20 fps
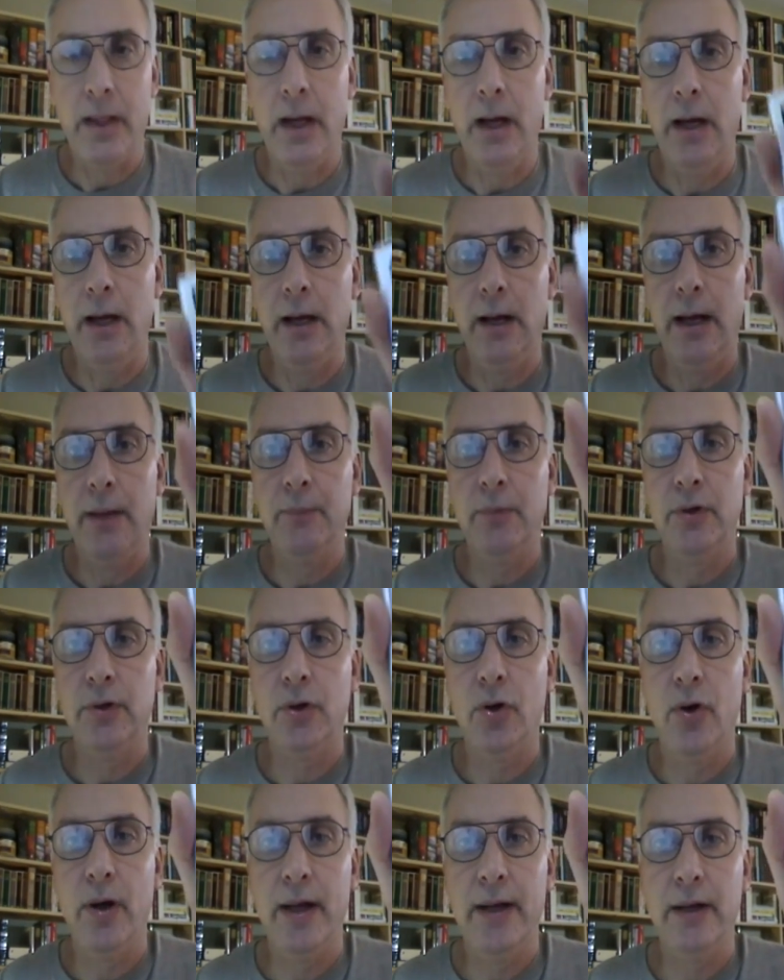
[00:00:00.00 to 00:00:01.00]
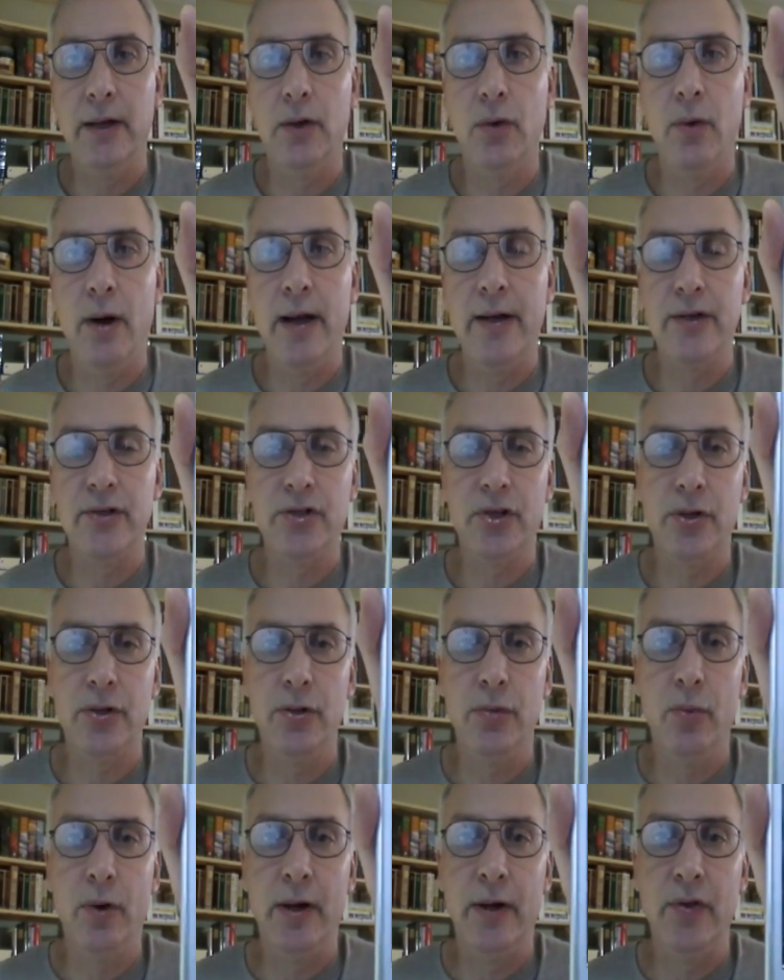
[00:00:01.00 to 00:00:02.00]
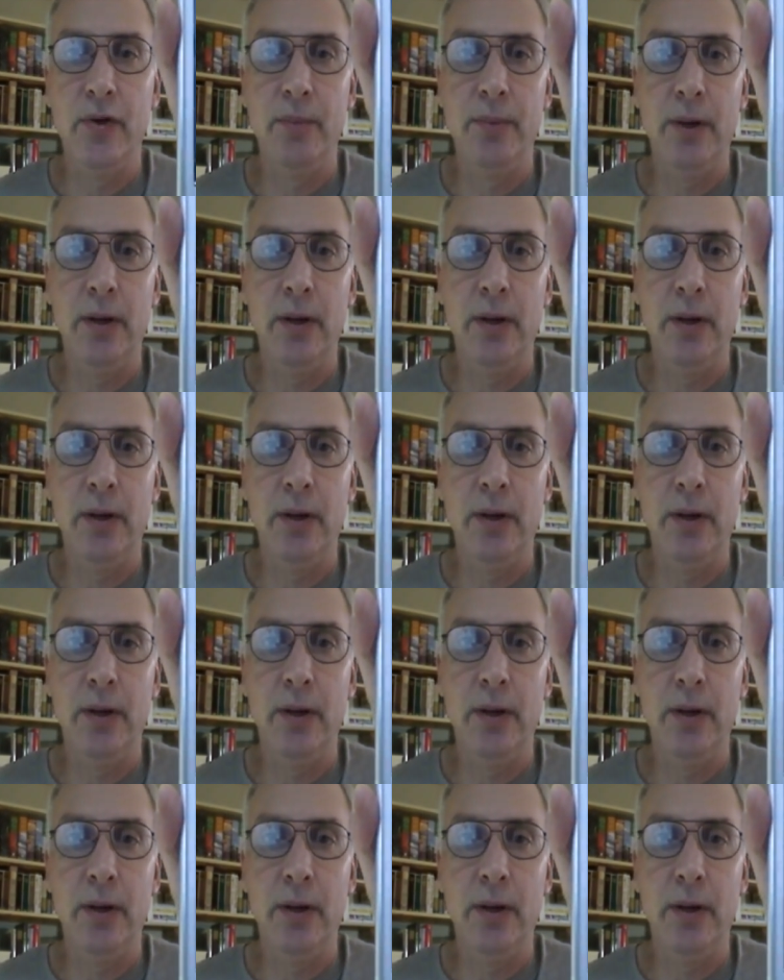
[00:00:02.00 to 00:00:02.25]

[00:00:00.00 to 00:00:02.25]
I'm going to go ahead and go on and show you one other